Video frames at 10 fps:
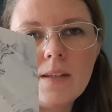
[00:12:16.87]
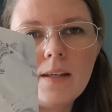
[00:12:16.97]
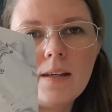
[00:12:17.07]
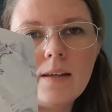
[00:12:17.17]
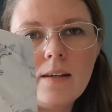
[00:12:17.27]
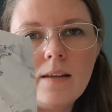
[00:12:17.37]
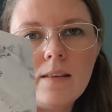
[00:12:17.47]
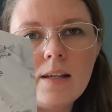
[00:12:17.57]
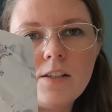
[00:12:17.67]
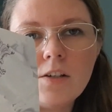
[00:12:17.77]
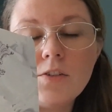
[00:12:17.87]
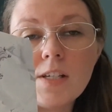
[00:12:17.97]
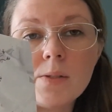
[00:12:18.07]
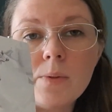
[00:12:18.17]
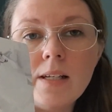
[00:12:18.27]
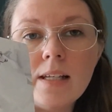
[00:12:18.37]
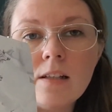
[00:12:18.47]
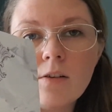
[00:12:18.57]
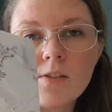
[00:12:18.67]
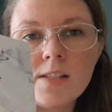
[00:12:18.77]
and that her dress will get
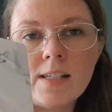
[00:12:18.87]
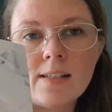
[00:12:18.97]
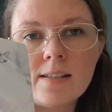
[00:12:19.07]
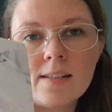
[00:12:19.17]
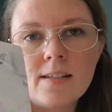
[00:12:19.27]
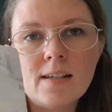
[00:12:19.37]
lost in it.